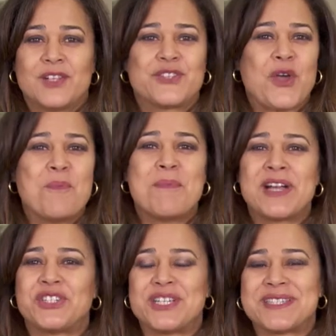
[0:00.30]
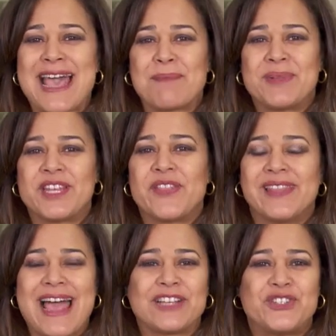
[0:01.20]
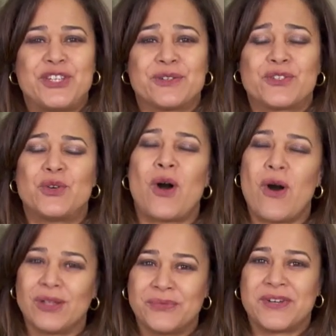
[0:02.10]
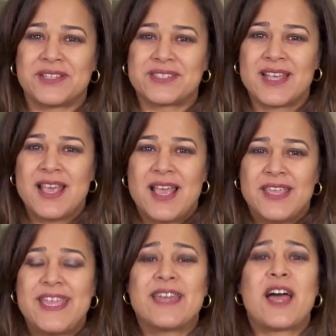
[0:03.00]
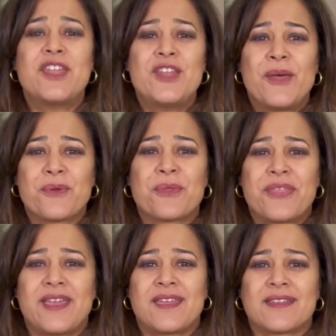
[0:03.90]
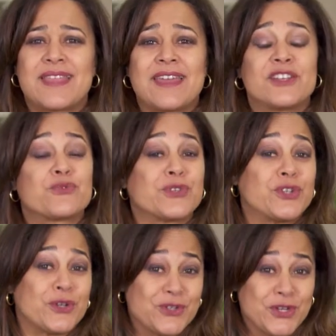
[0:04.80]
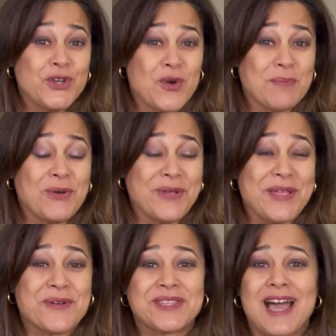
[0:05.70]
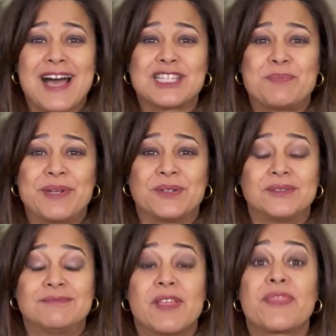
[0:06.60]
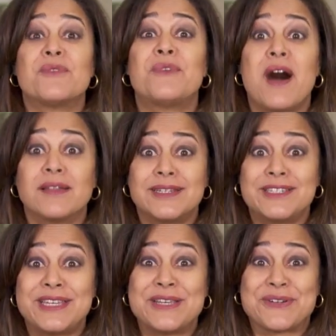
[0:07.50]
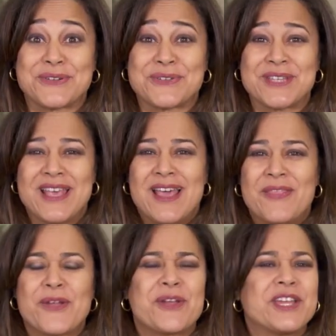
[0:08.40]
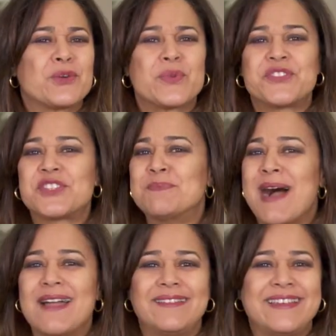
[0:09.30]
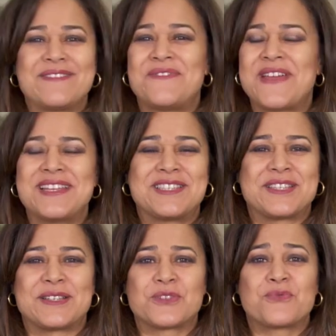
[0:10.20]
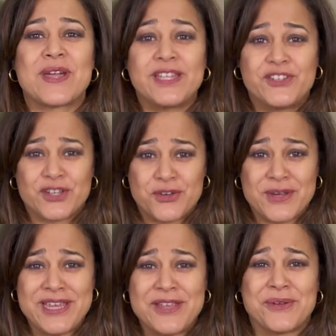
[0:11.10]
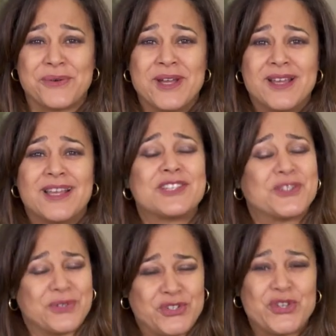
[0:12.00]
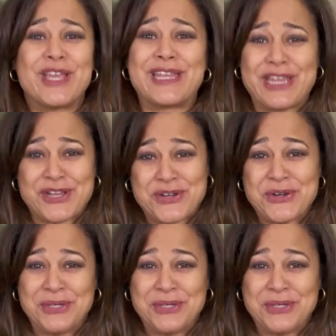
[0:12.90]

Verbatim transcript: So much has happened in the last year to all of us. Yet another thing that has returned to normal here at the hospital the volunteers. They're here with smiling faces, ready to greet you as soon as you get here.